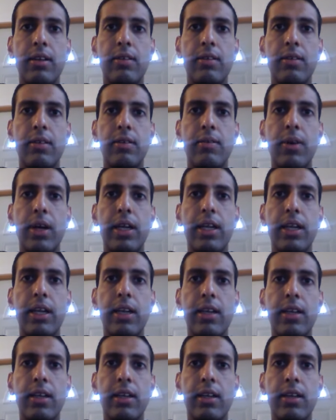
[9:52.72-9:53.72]

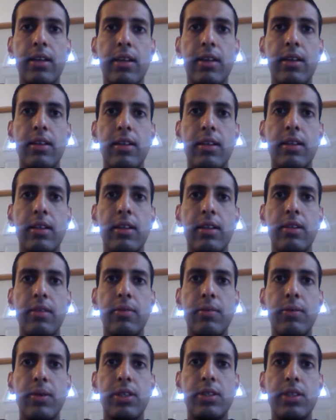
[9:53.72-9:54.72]
rating,
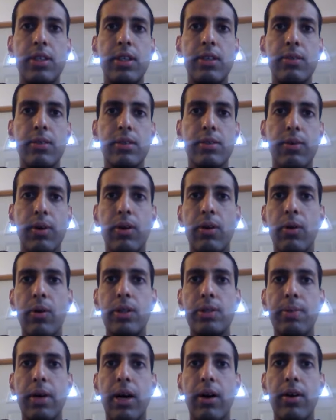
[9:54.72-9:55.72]
which equals 1
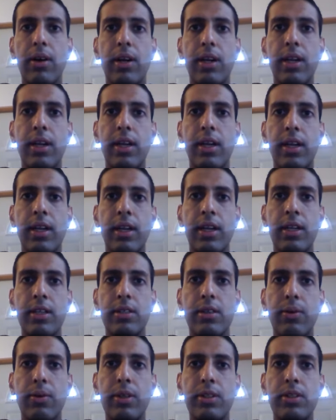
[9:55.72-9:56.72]
horsepower. So
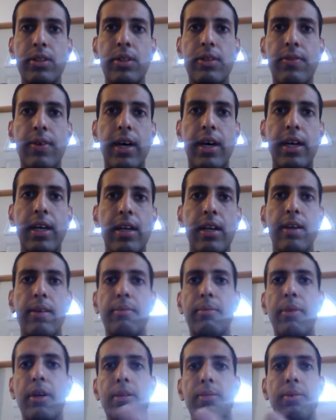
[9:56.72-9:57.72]
once you
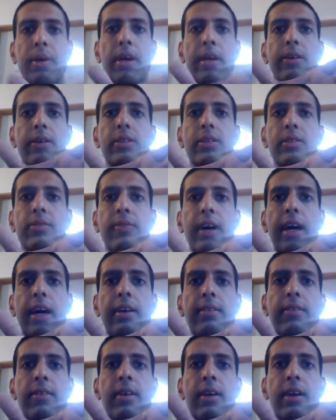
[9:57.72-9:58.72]
multiply those
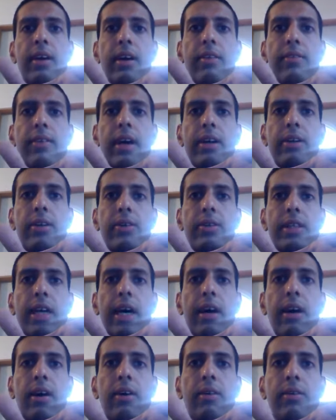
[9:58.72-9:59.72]
5 values
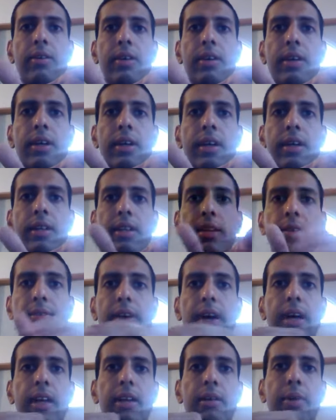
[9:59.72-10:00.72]
out,
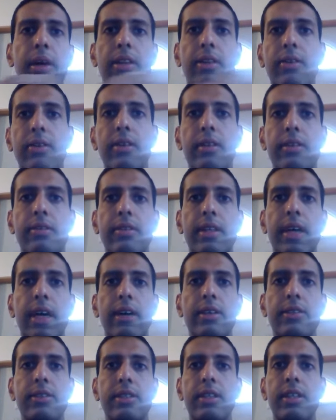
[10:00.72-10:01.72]
divide it by
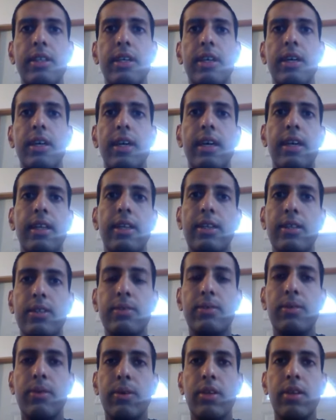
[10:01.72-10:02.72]
33,000, this
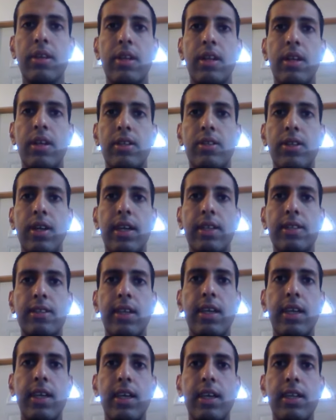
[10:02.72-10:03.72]
will
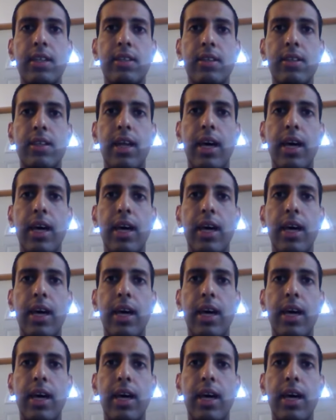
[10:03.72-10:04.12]
translate into the